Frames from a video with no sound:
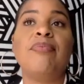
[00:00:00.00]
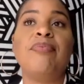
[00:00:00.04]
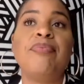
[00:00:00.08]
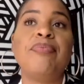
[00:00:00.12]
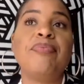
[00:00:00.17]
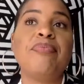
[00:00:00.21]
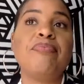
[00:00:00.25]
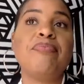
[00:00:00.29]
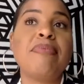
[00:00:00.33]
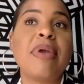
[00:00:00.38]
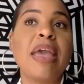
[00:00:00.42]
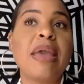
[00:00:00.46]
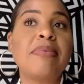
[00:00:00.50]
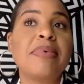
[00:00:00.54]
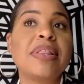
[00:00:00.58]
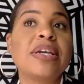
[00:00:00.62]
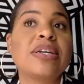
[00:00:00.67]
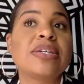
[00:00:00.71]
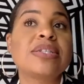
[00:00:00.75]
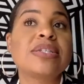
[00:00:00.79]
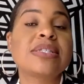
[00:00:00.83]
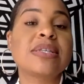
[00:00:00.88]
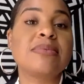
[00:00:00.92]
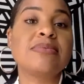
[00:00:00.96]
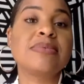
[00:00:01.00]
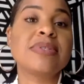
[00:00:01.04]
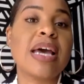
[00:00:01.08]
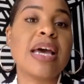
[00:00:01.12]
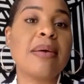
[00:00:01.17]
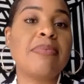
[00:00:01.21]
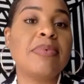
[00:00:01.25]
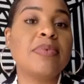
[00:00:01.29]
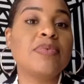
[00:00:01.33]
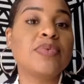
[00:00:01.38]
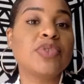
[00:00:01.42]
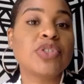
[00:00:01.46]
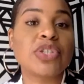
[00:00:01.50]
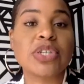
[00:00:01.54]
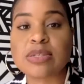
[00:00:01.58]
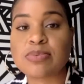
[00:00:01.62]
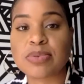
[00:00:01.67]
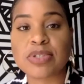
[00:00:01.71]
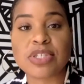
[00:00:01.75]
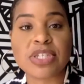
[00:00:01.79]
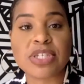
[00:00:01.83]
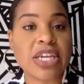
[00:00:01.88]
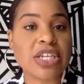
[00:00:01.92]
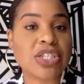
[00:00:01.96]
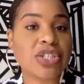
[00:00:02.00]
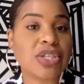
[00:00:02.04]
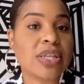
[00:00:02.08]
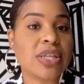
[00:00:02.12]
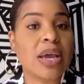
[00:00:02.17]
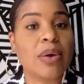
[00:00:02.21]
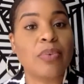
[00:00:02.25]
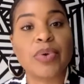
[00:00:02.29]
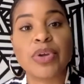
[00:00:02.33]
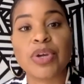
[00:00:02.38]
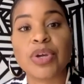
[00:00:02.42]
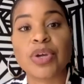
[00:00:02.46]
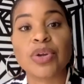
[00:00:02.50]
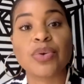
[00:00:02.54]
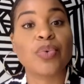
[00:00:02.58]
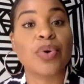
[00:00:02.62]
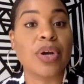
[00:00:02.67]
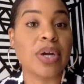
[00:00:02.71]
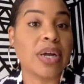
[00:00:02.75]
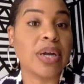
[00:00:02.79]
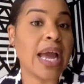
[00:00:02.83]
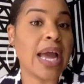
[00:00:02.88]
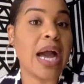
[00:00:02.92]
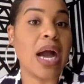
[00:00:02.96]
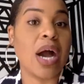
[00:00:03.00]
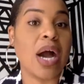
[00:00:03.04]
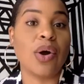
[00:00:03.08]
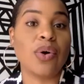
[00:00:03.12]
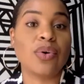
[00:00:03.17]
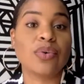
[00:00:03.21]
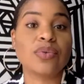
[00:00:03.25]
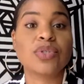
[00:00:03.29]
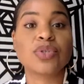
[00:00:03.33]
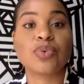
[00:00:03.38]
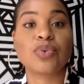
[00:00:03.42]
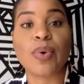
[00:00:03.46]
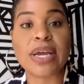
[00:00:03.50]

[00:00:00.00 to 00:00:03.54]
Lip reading: Maybe there's some type of transportation that we could work out twice a